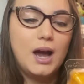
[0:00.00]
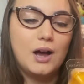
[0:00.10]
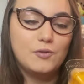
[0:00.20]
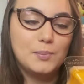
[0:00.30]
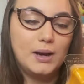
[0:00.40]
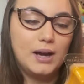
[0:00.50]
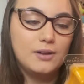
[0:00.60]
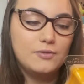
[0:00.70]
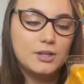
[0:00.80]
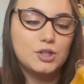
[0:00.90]
Hufflepuff,
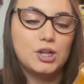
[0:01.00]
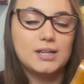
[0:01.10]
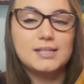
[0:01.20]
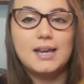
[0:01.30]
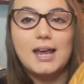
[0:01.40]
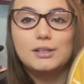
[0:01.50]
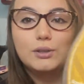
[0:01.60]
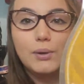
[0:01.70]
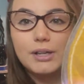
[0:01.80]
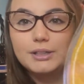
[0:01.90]
Just and
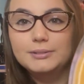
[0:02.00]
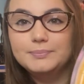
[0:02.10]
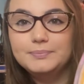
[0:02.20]
Loyal